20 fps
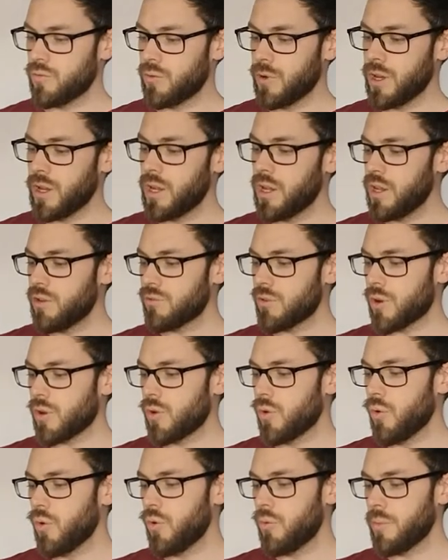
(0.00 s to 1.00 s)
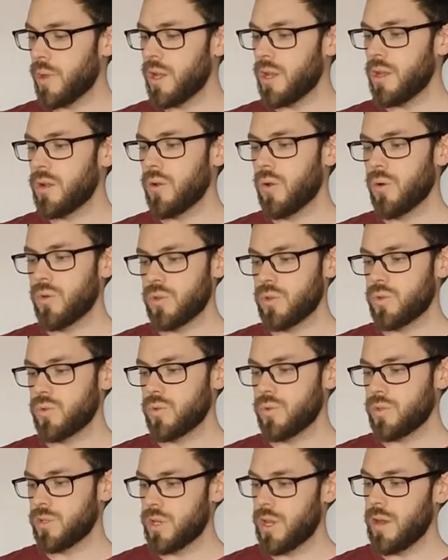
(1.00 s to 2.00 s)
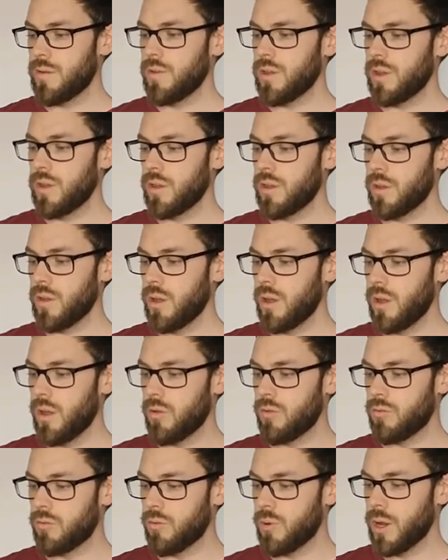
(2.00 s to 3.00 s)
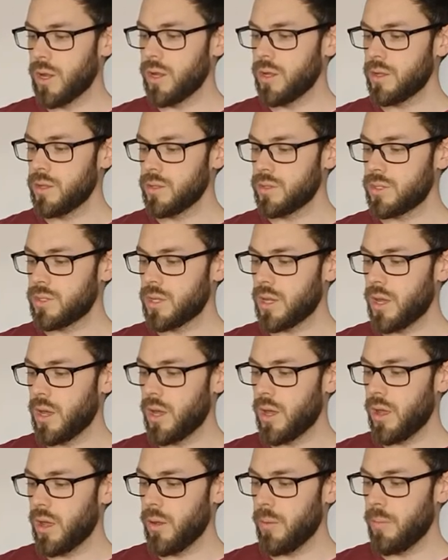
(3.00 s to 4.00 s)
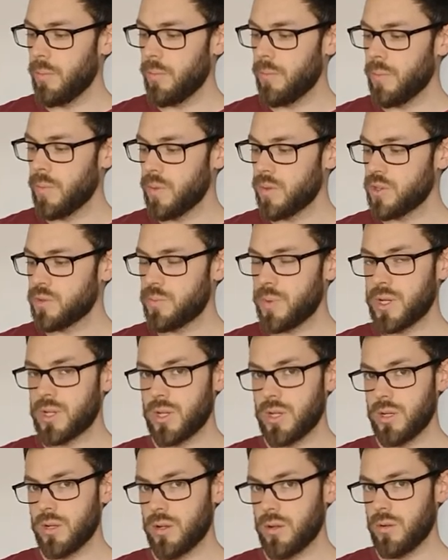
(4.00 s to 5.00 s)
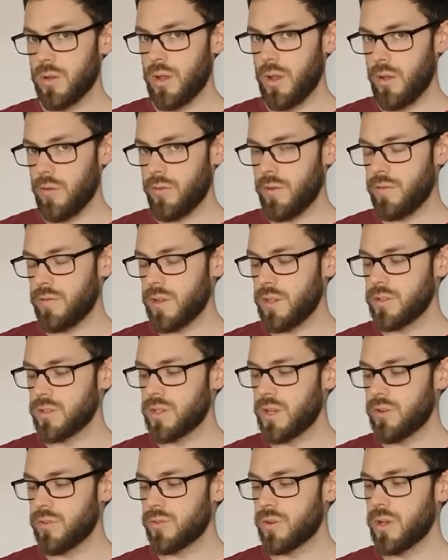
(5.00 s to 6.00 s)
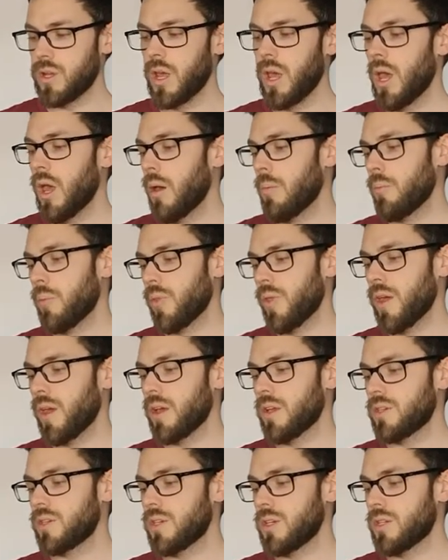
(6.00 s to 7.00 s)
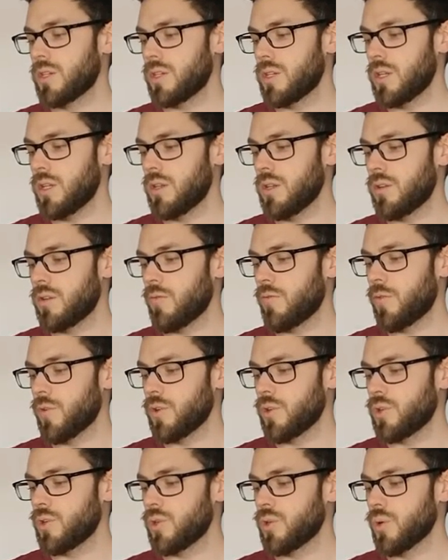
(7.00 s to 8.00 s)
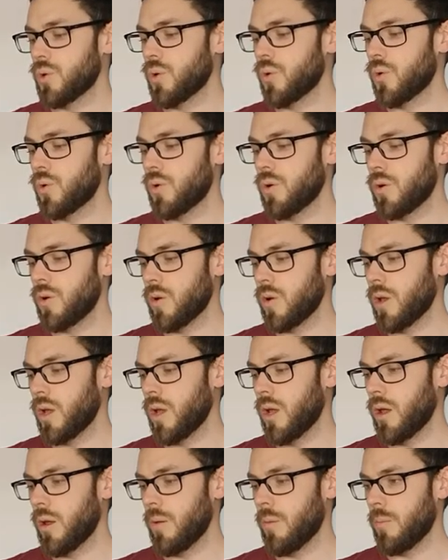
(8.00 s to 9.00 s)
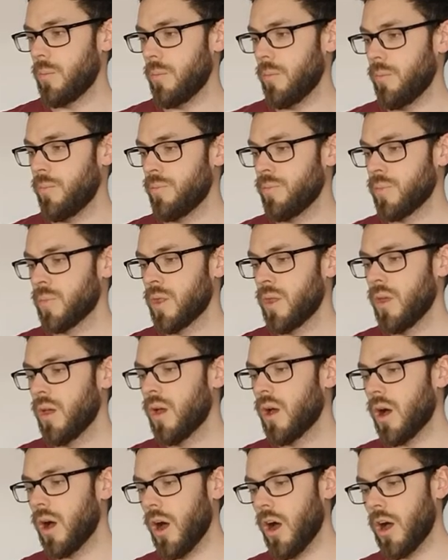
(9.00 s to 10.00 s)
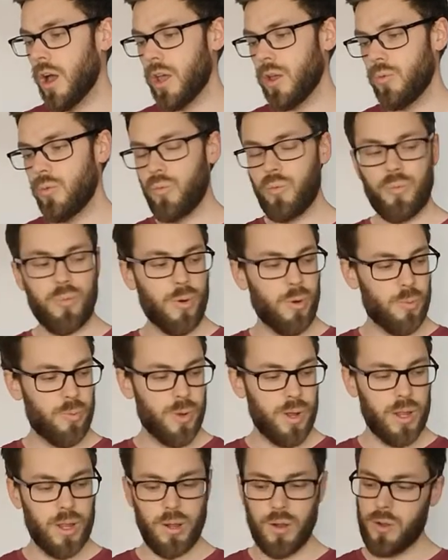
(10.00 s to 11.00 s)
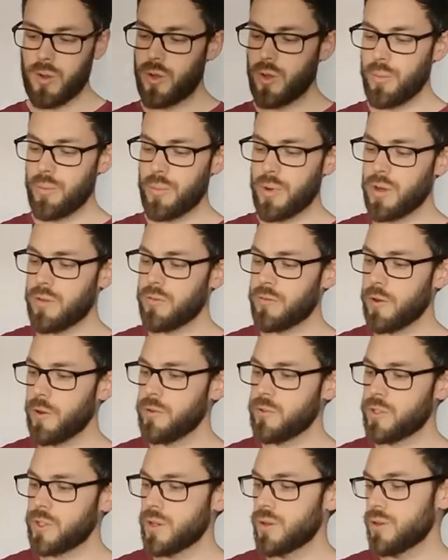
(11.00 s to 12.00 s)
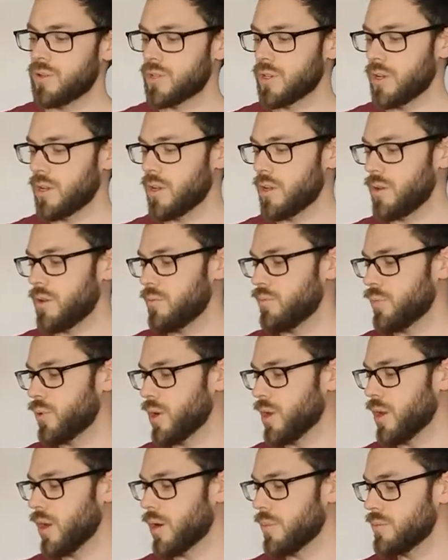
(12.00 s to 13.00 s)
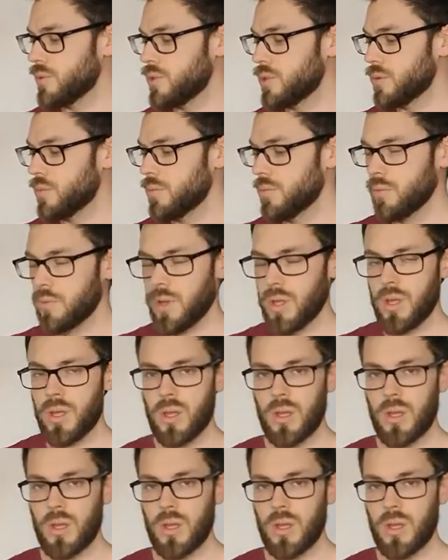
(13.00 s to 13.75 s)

really recall many longswords having rings, especially in the 15th century, but they existed for sure. I will probably look at my photos and bring up some